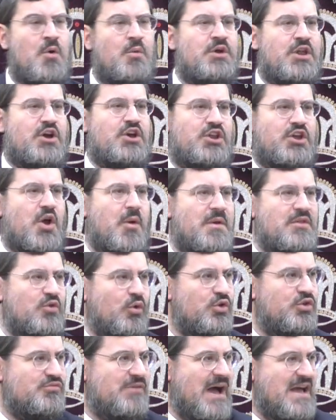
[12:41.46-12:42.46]
We're not going to go into
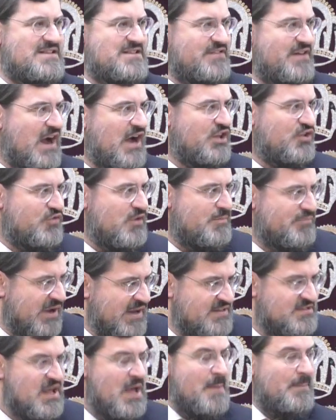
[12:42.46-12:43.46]
all the rayas that the Tzvi
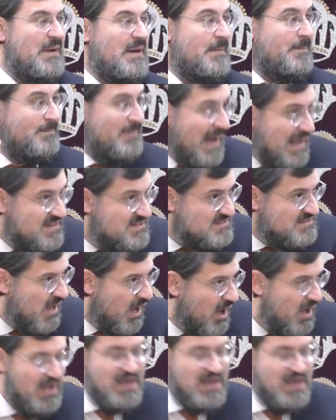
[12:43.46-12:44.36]
brings. But the Maisa,